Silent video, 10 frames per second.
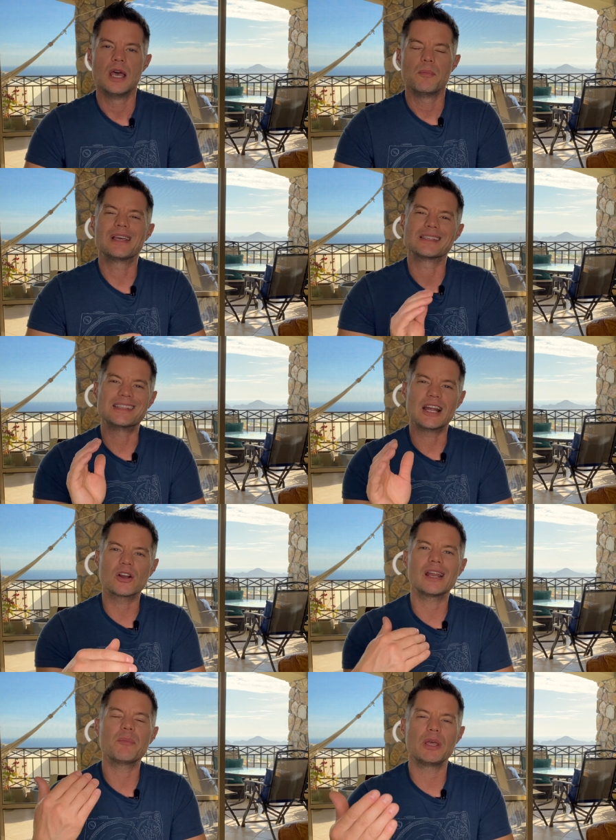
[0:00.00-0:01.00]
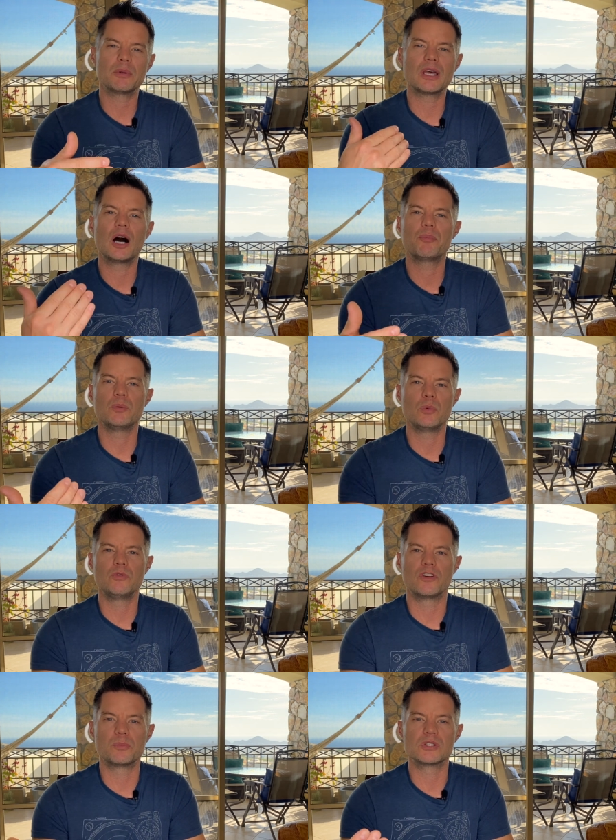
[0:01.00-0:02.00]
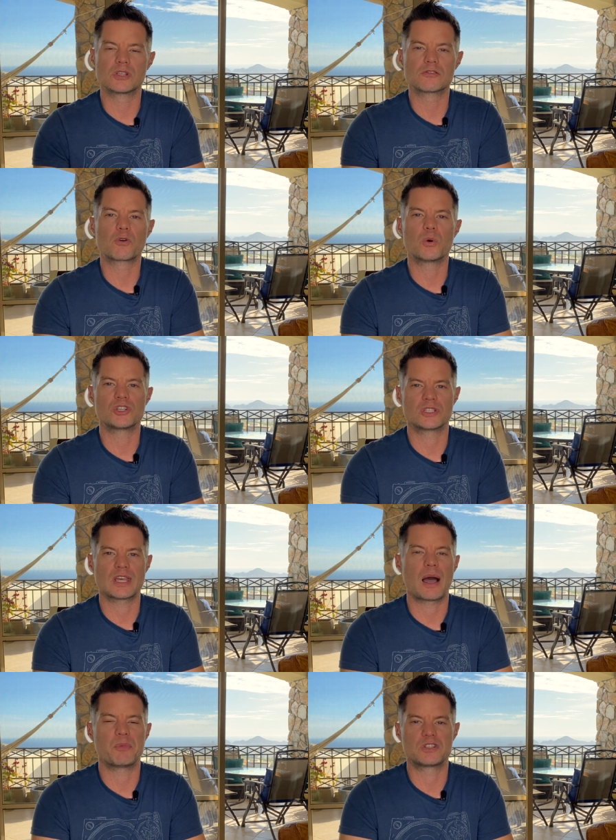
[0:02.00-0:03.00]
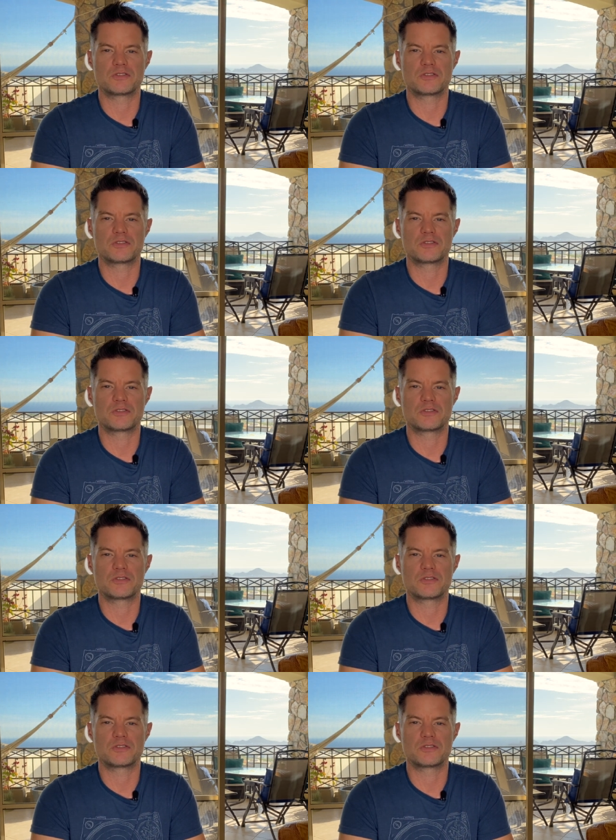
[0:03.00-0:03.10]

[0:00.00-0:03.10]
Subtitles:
because they're going to be able to help you move your business forward just that much